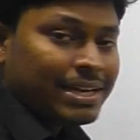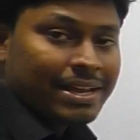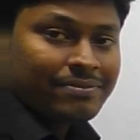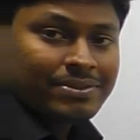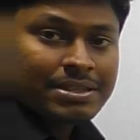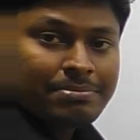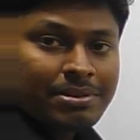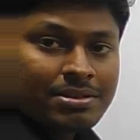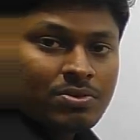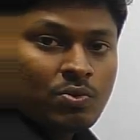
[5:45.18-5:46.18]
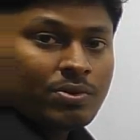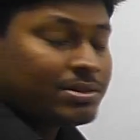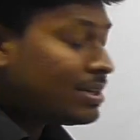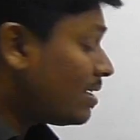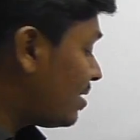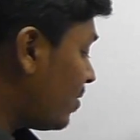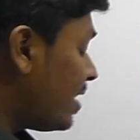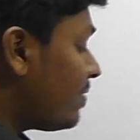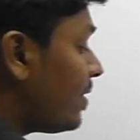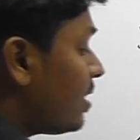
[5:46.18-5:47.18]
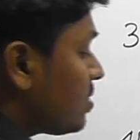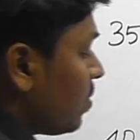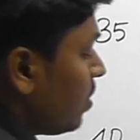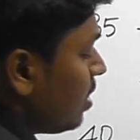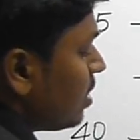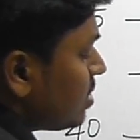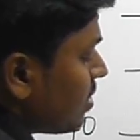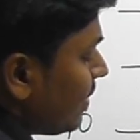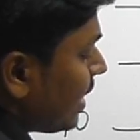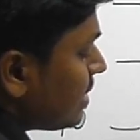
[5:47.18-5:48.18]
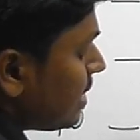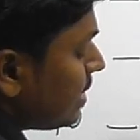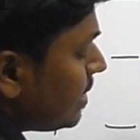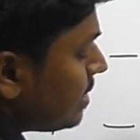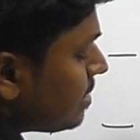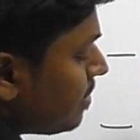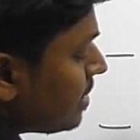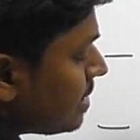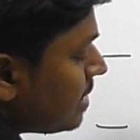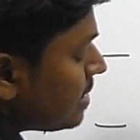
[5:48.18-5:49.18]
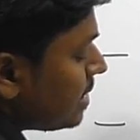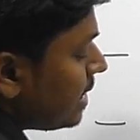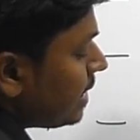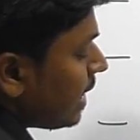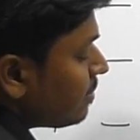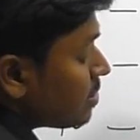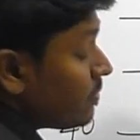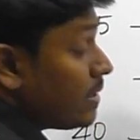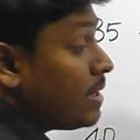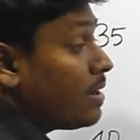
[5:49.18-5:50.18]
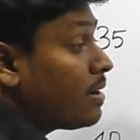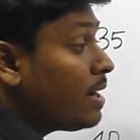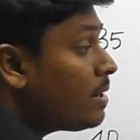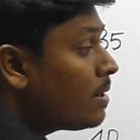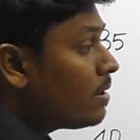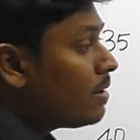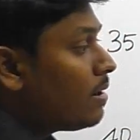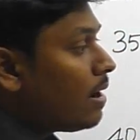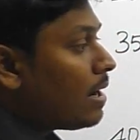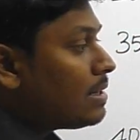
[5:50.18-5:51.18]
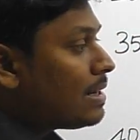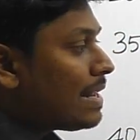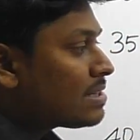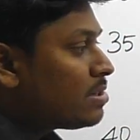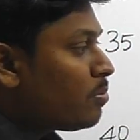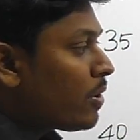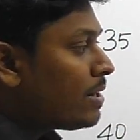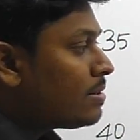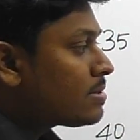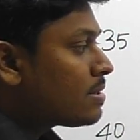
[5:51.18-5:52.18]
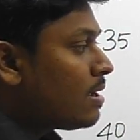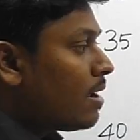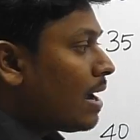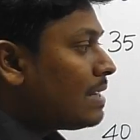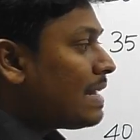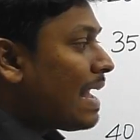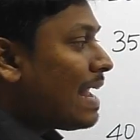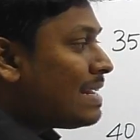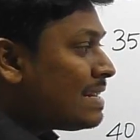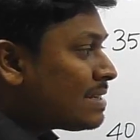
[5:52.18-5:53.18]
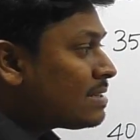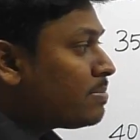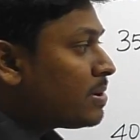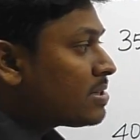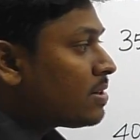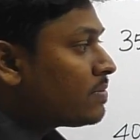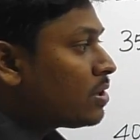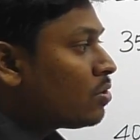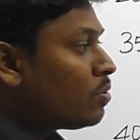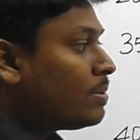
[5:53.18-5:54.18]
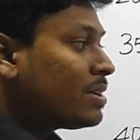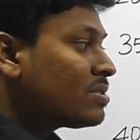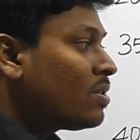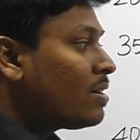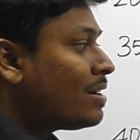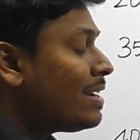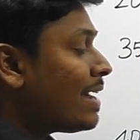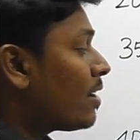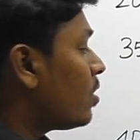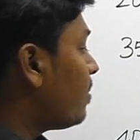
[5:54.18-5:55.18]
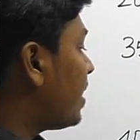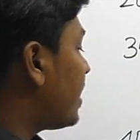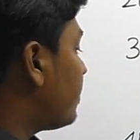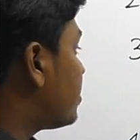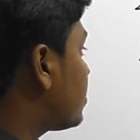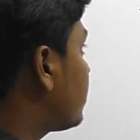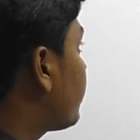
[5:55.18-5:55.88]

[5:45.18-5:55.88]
that f is the person who is then 25 years old so we can say that this person is reading times of india right and the next point is and the eldest person of the group does not read economic times